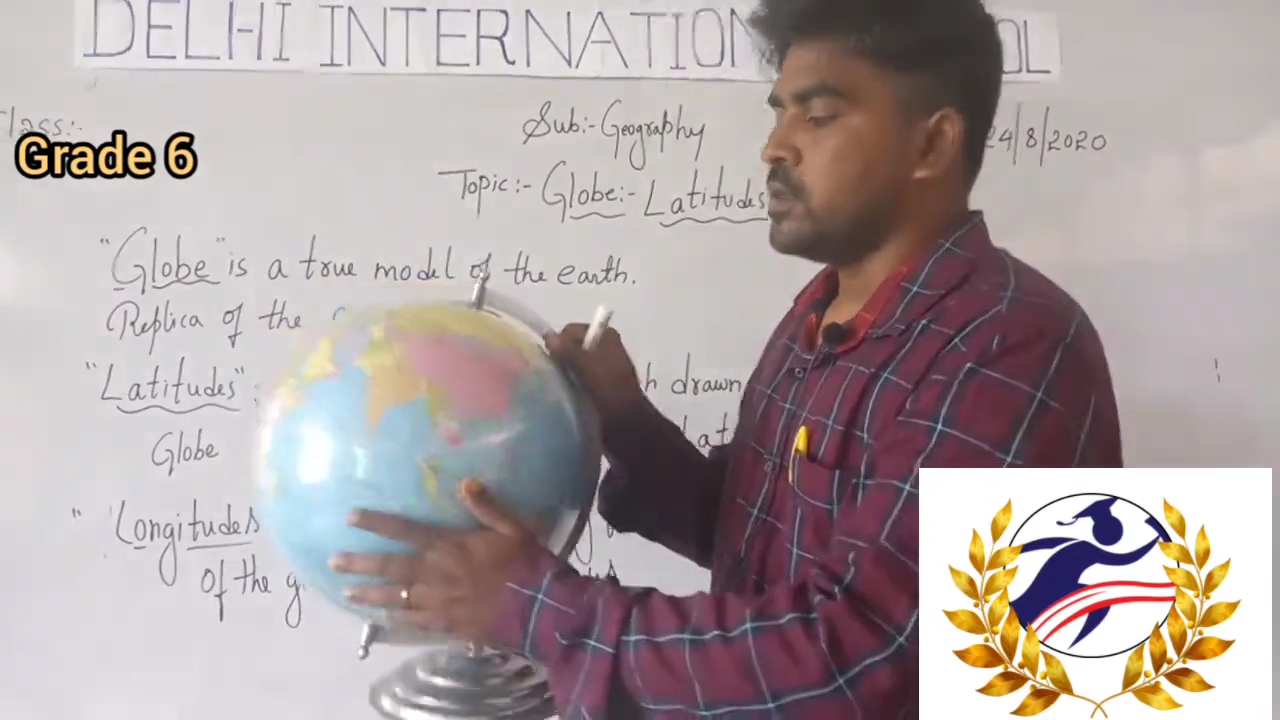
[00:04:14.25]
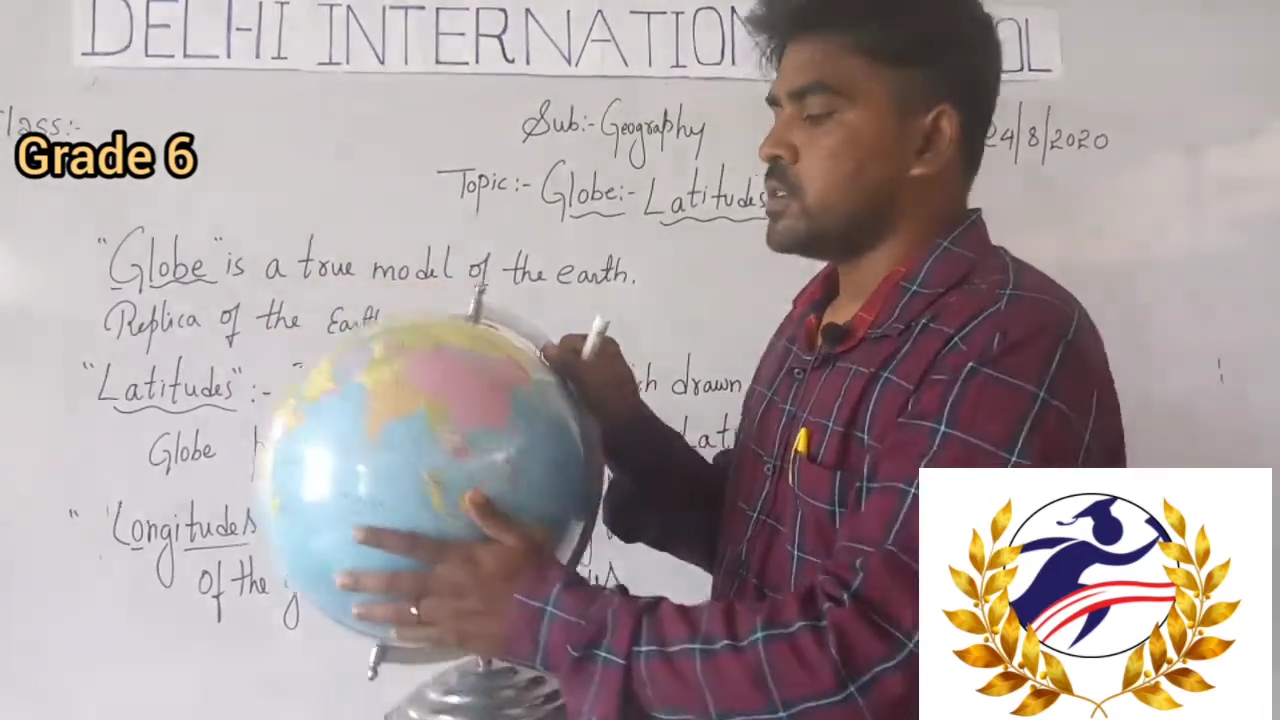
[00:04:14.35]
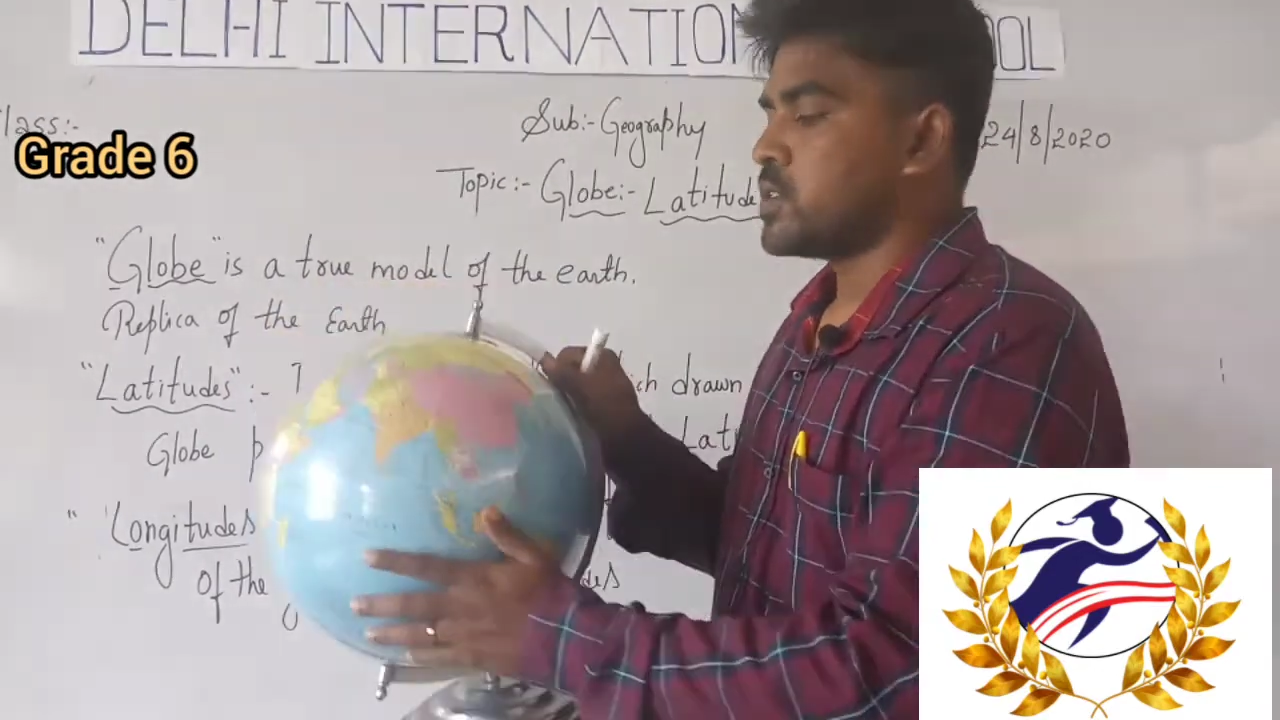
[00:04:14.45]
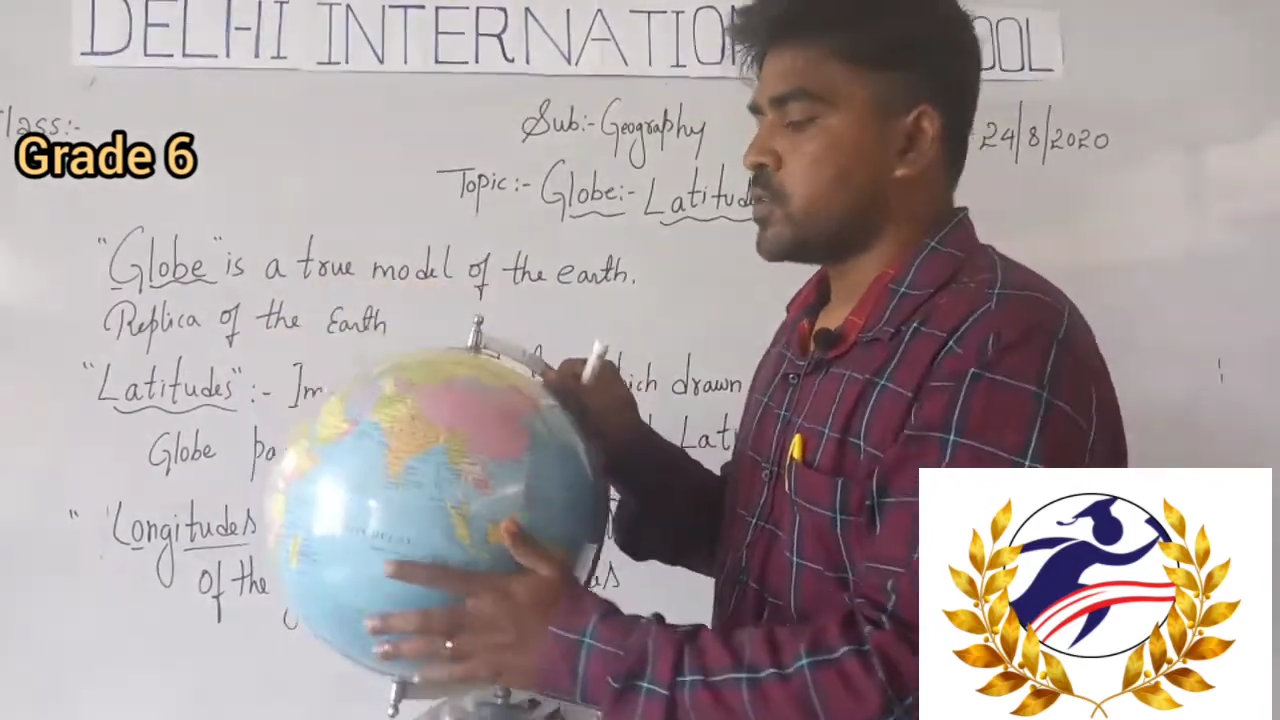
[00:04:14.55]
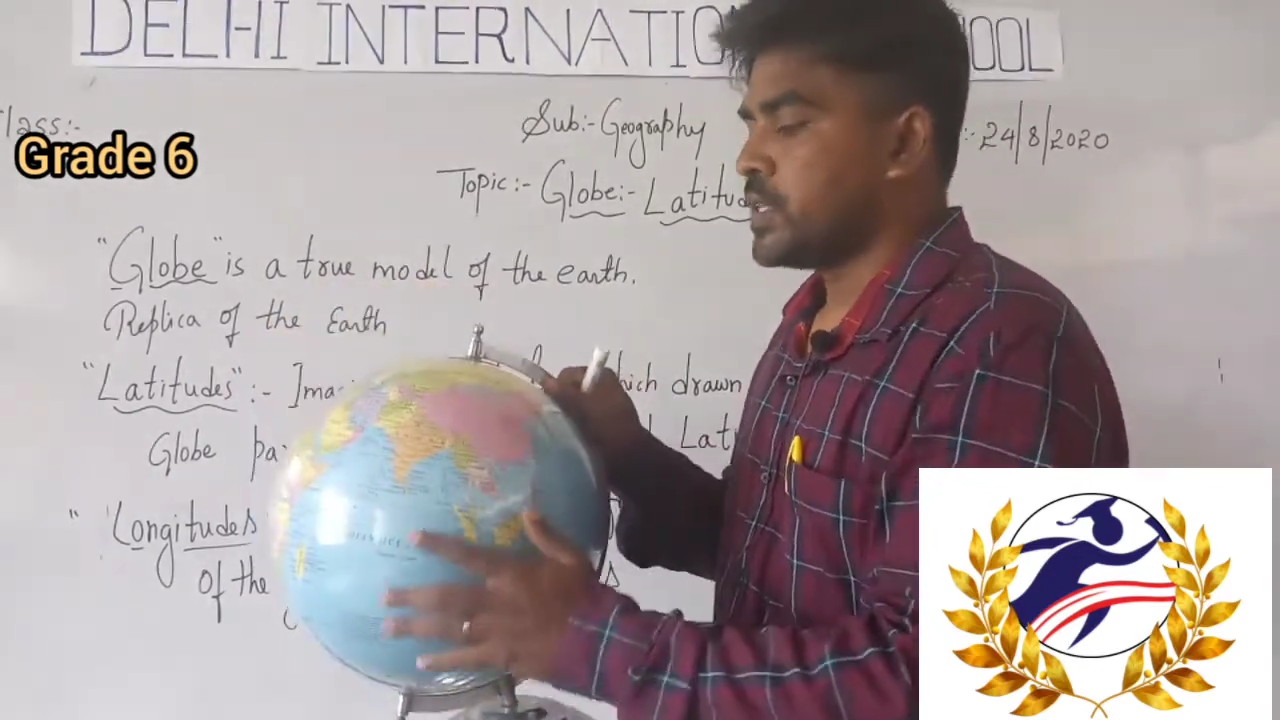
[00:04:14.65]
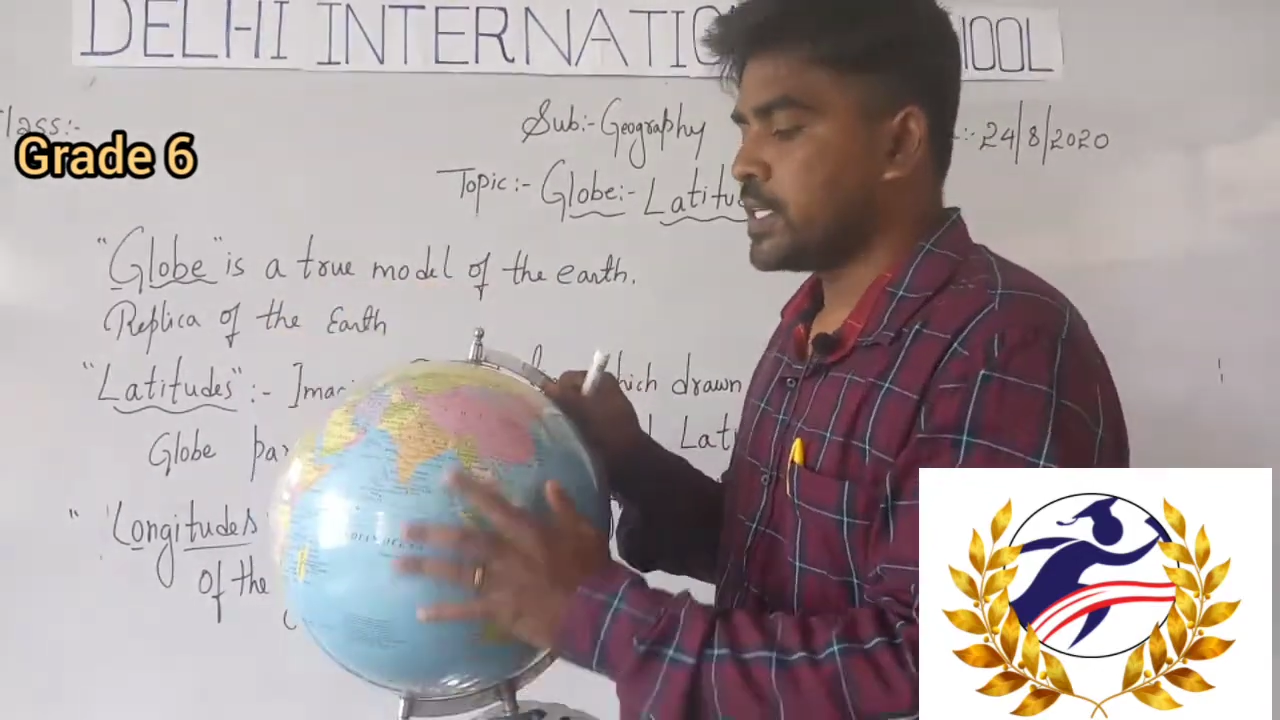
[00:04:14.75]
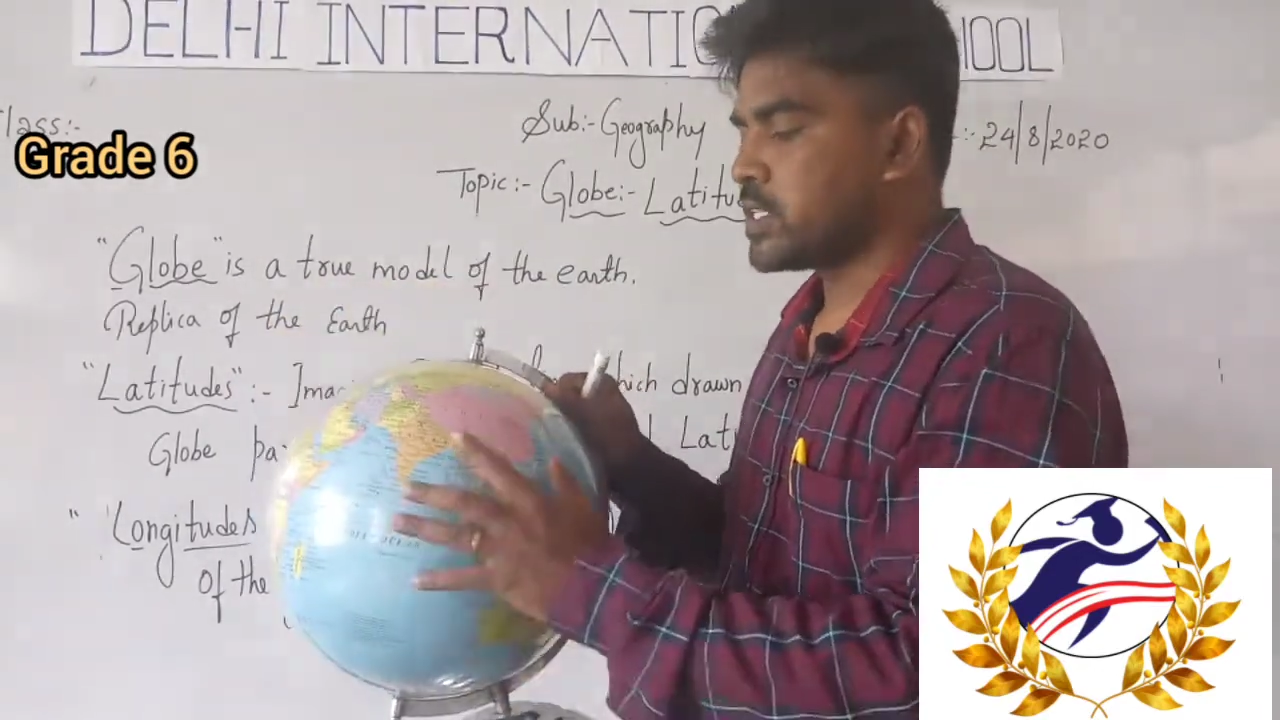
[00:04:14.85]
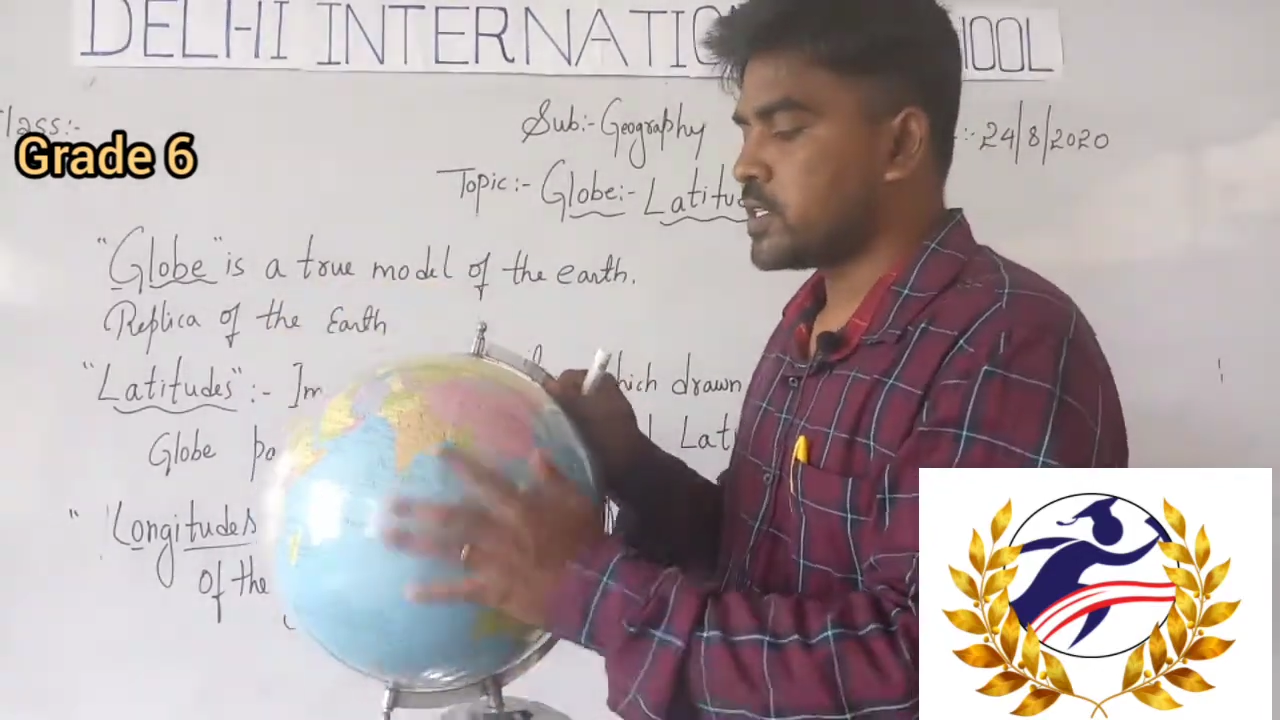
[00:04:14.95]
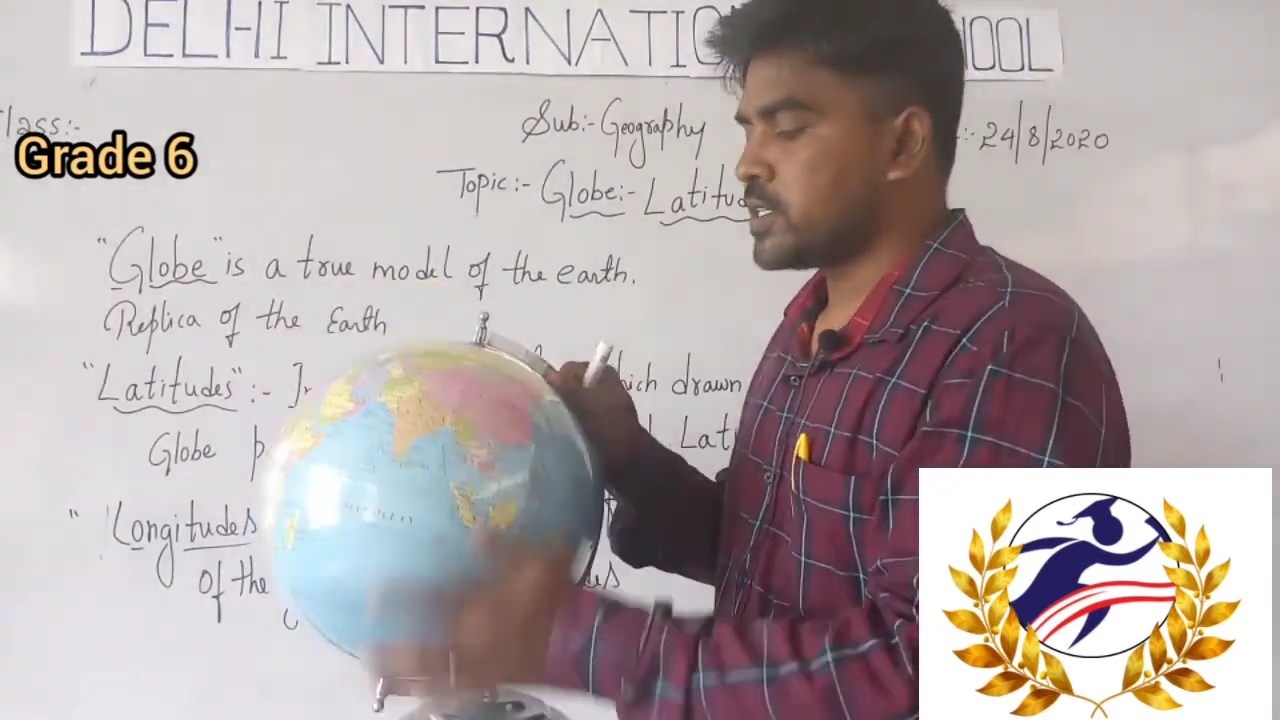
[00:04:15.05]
So, this